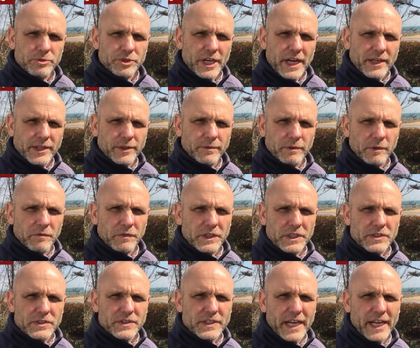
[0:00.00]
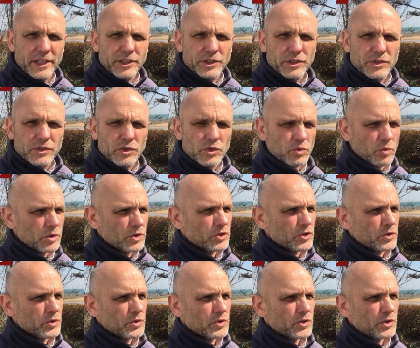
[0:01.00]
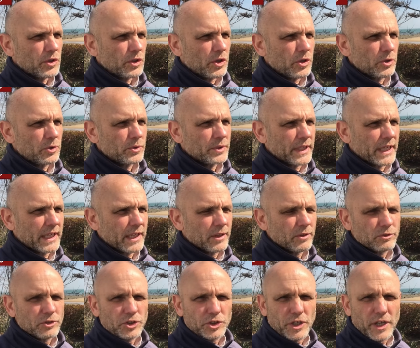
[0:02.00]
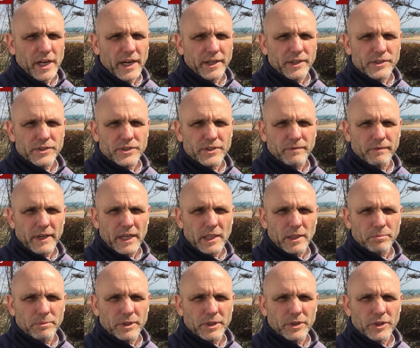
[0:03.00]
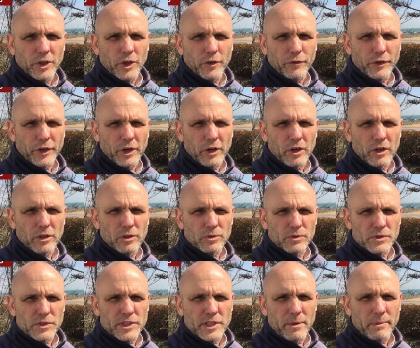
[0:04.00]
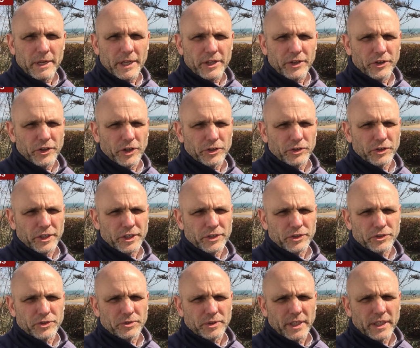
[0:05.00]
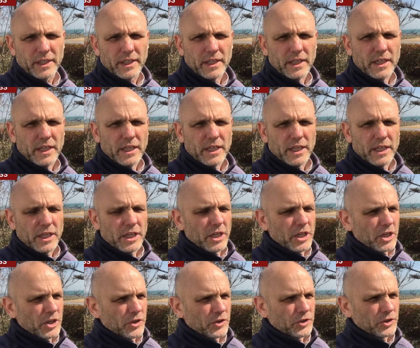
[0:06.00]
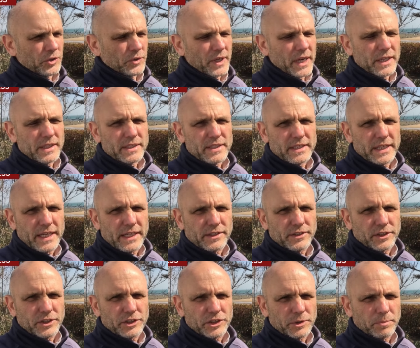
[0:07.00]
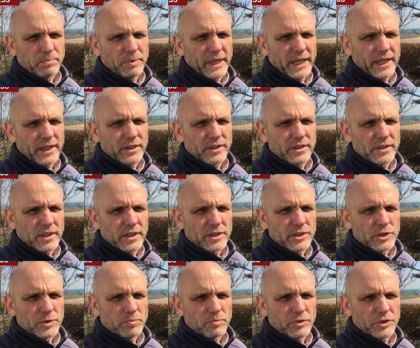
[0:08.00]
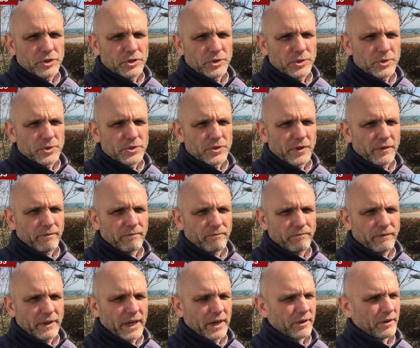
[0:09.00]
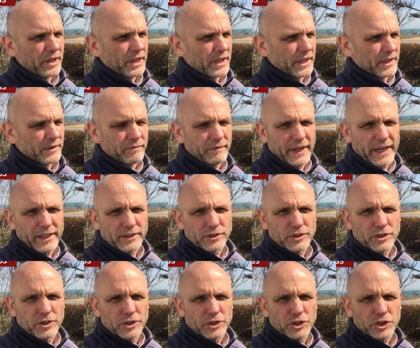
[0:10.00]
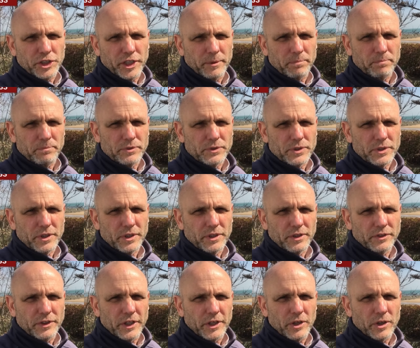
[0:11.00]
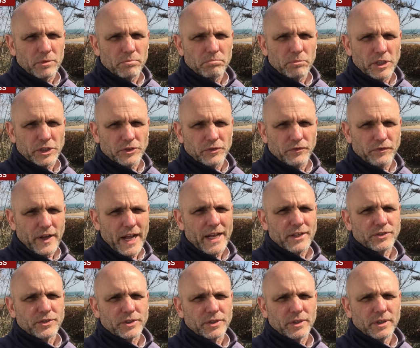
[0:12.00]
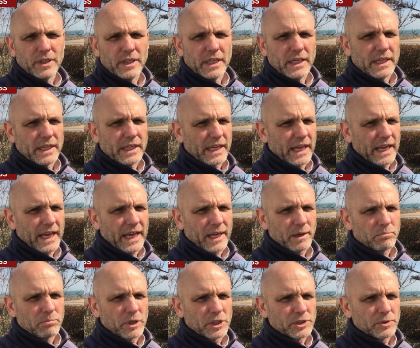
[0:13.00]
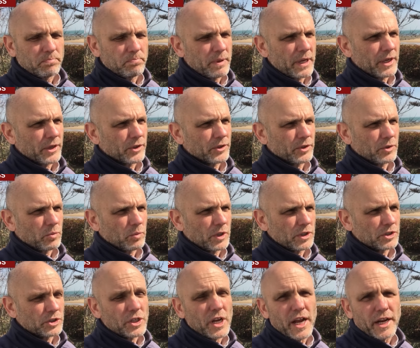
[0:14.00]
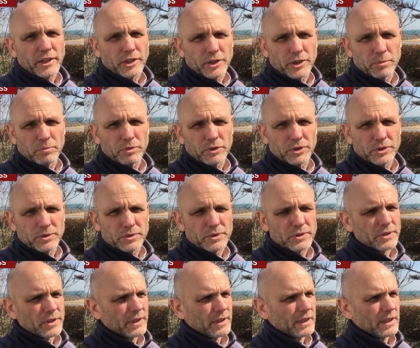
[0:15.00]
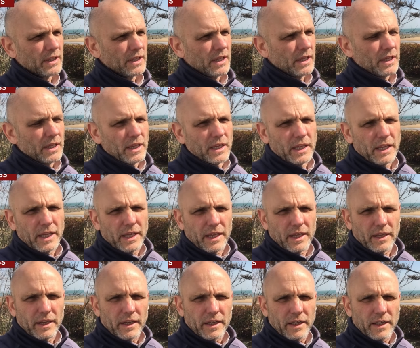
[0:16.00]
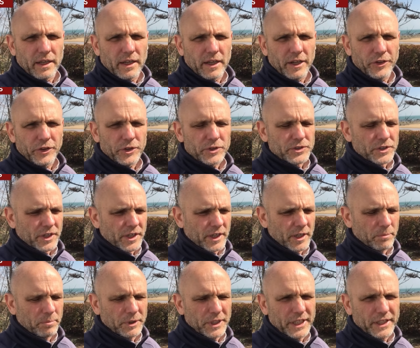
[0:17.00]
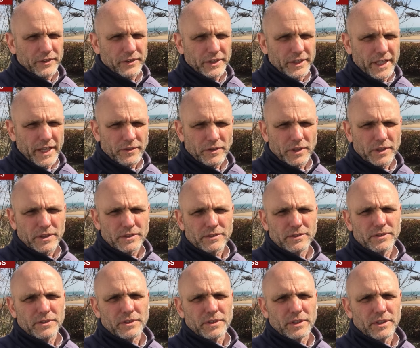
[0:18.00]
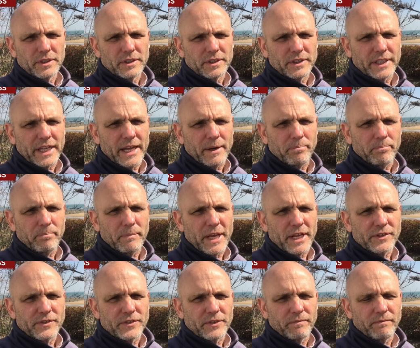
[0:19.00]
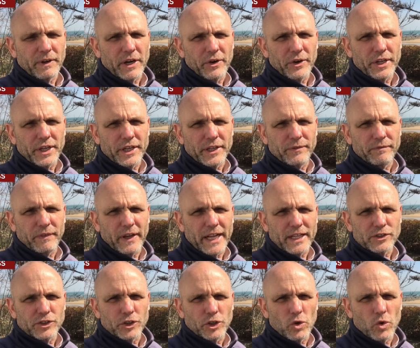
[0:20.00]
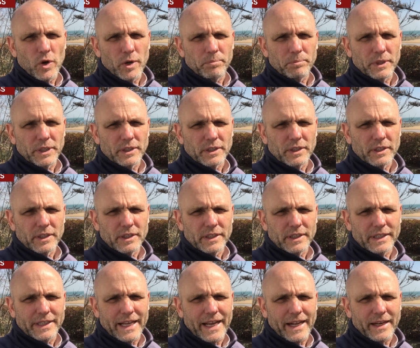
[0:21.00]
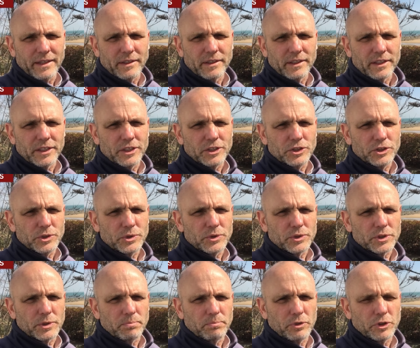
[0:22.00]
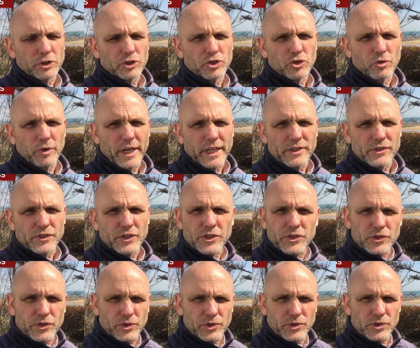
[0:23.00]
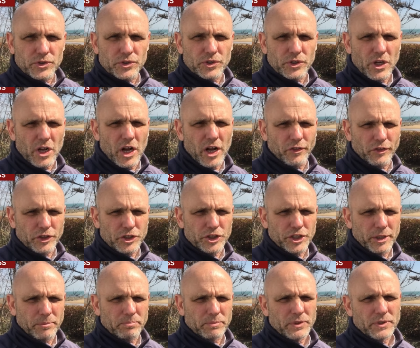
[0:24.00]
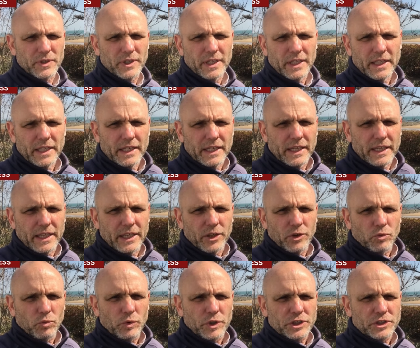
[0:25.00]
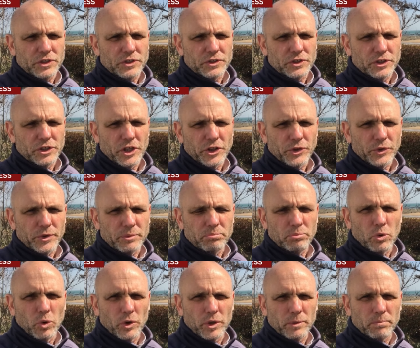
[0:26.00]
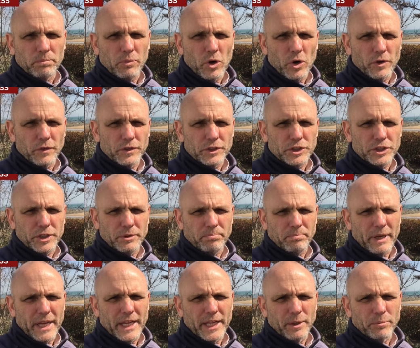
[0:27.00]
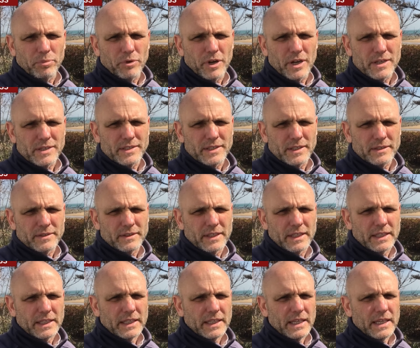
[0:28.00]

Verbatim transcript: objective of these sanctions was to slow down China's development of their own semiconductor industry. The United States and Japan does produce very advanced chips that are much faster and much better than what China could produce. Uh, there's a company in the Netherlands that makes the very advanced equipment that is used to put transistors on the chips, which is another important part of the chip making process.